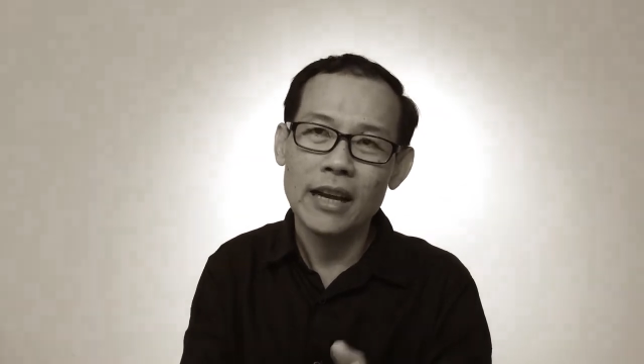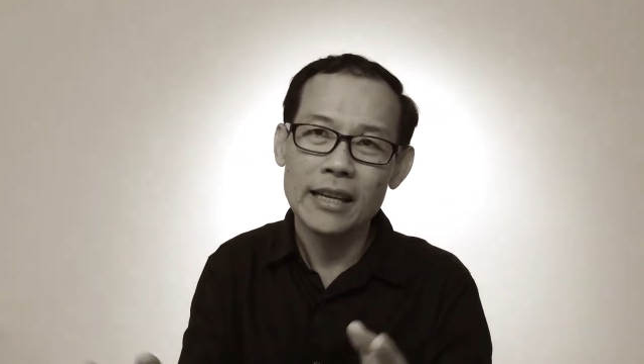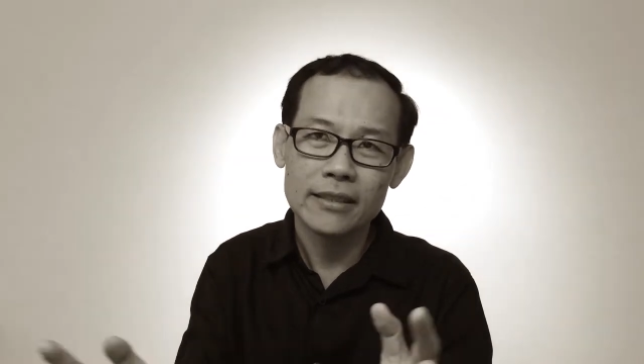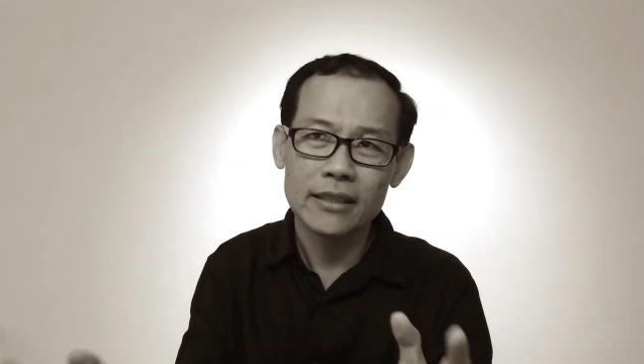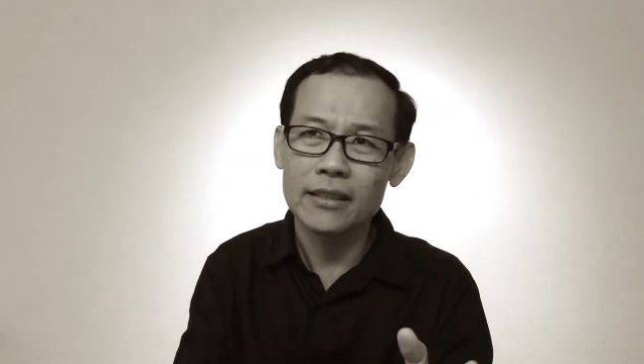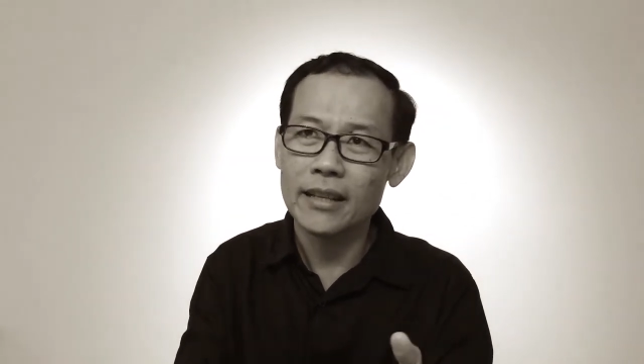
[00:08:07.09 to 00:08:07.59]

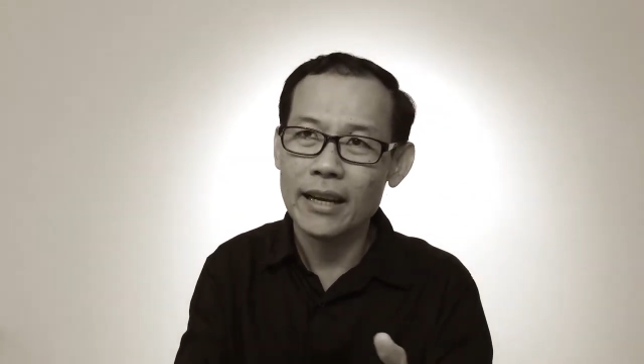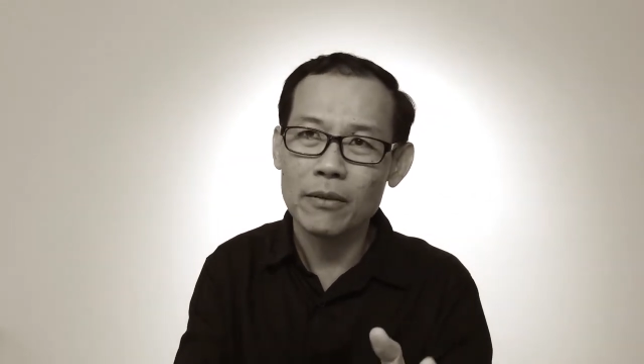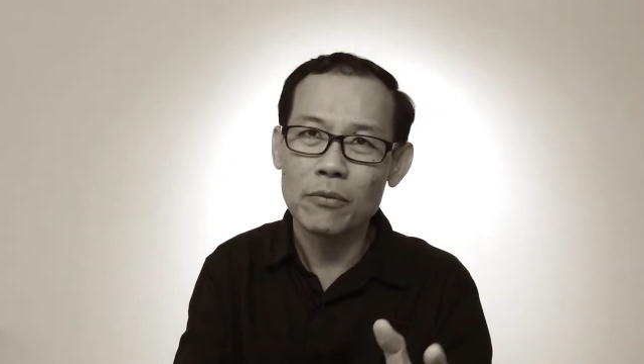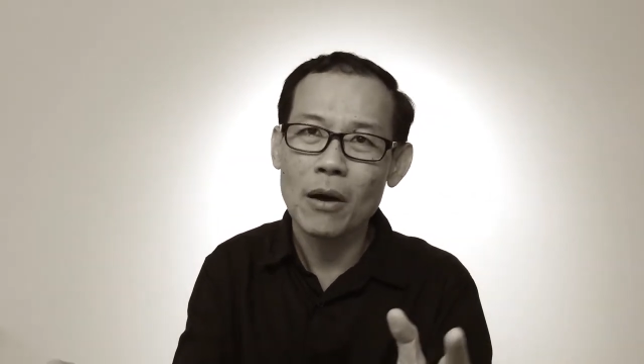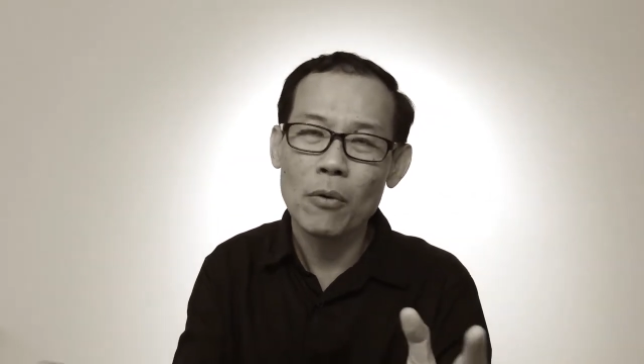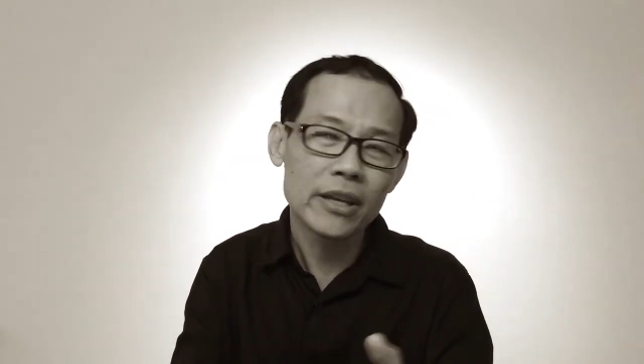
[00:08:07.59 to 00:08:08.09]
as in
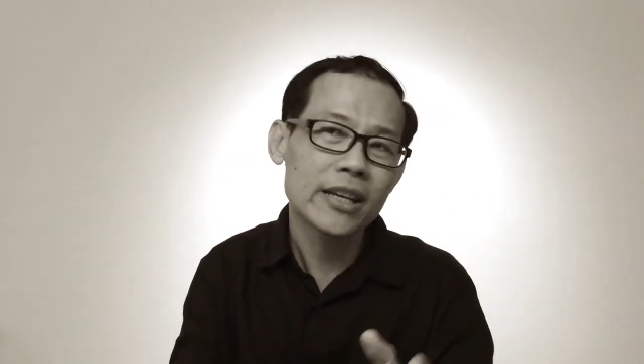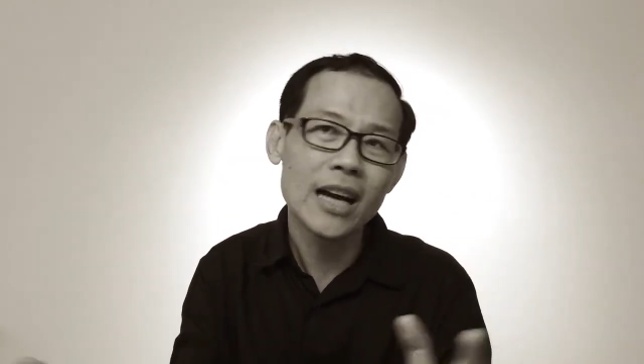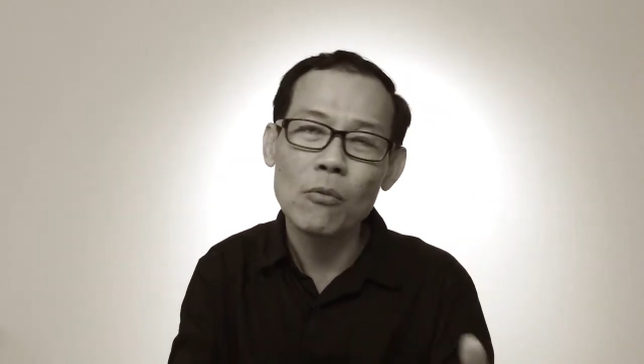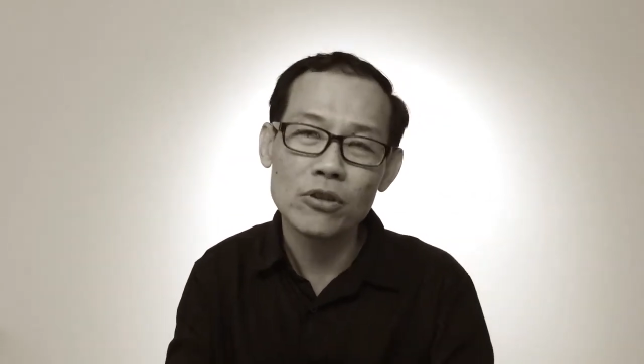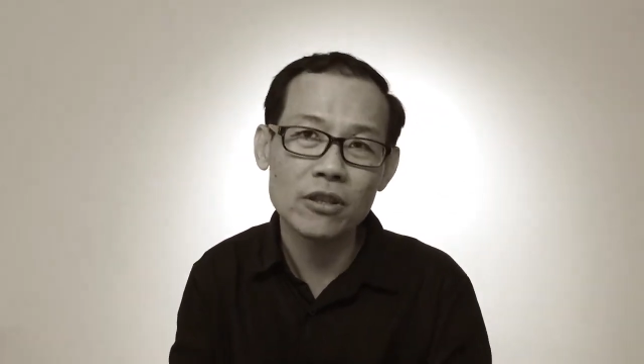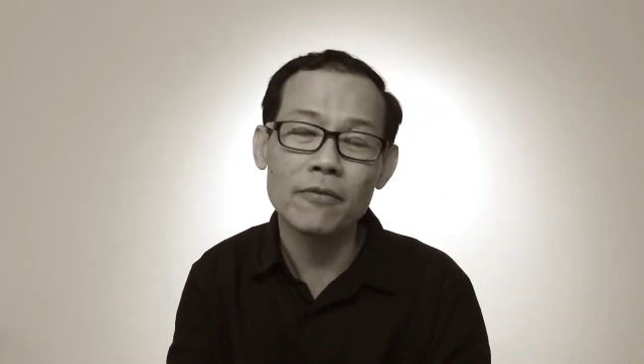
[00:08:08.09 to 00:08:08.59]
our
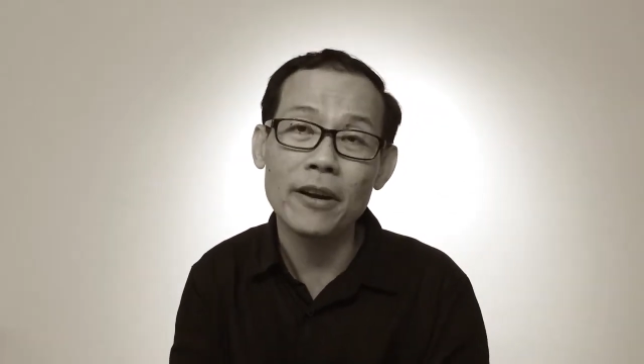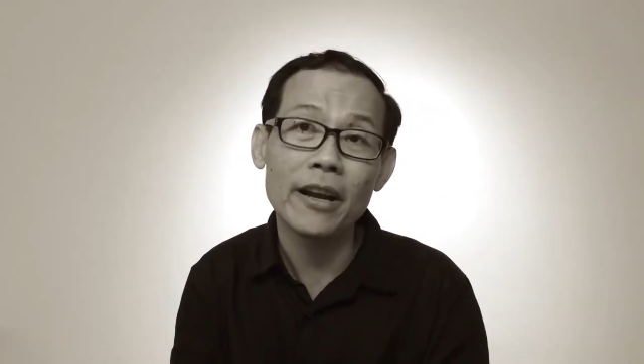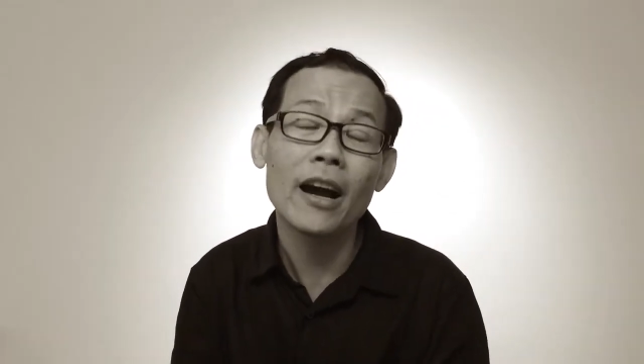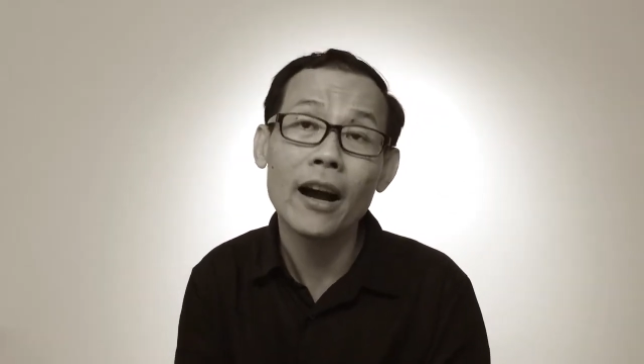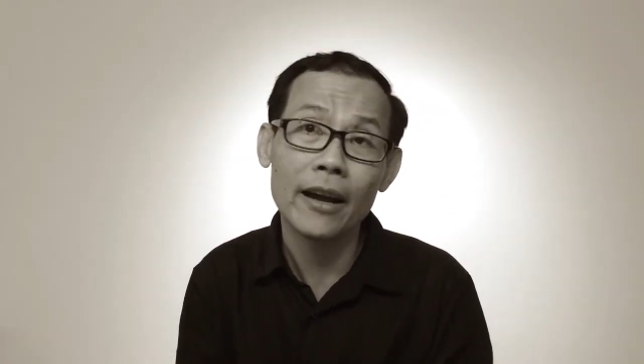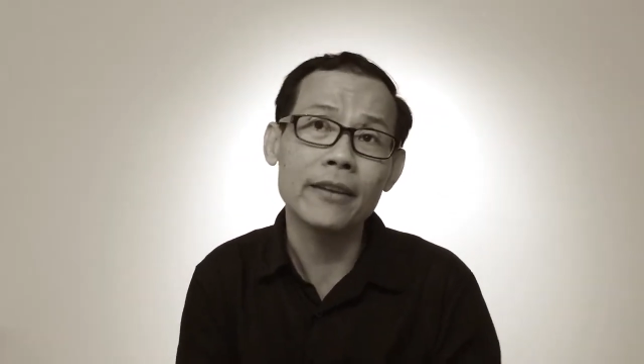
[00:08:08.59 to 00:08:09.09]
income was not
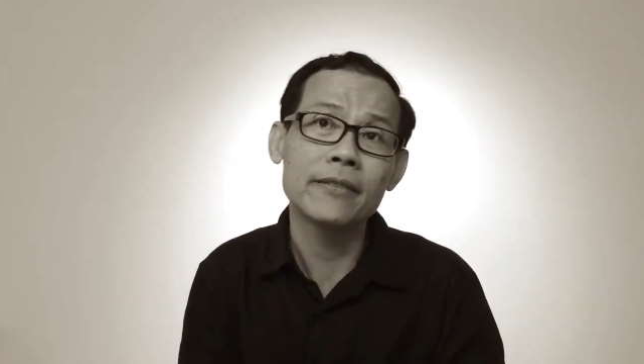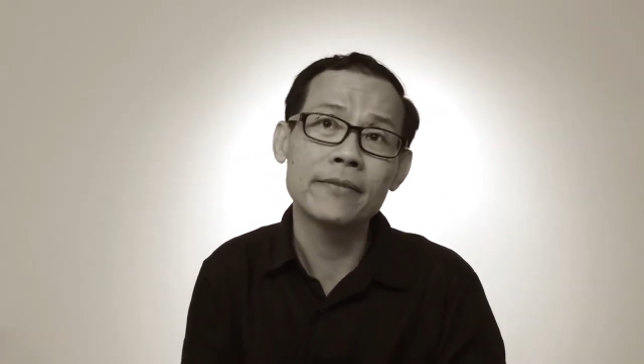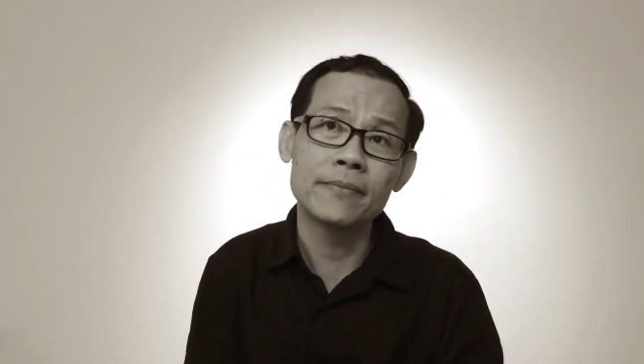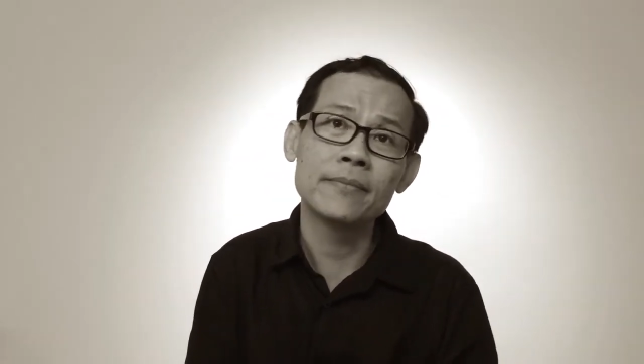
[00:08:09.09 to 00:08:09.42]
very high,